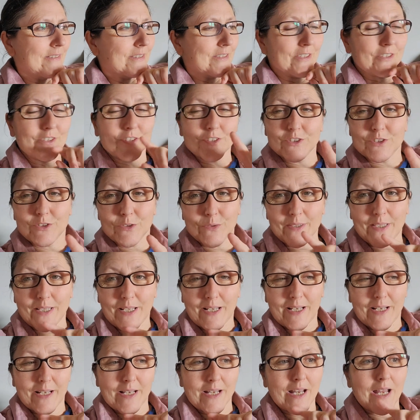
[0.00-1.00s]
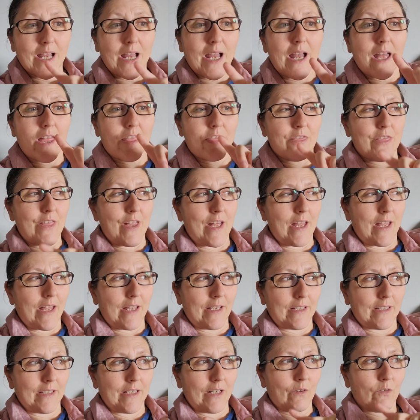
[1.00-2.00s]
so she's doing that and
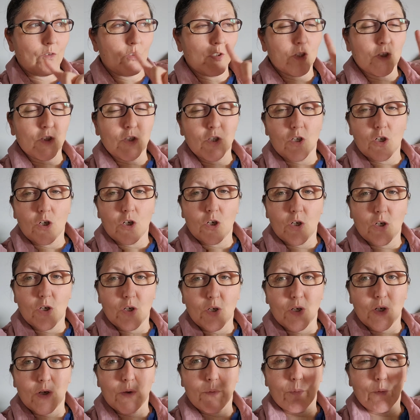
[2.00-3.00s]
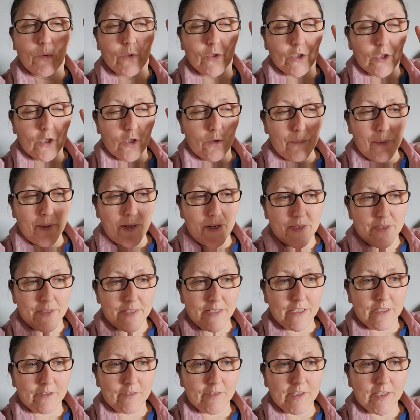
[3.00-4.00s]
then I'm gonna go I'm gonna go buy the
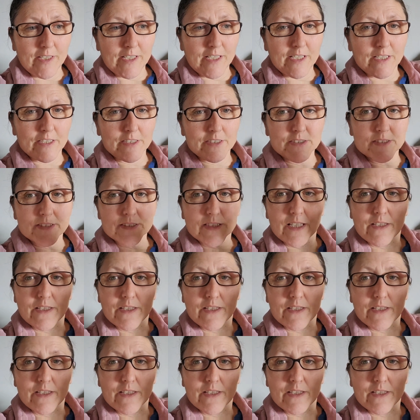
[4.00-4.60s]
ingredients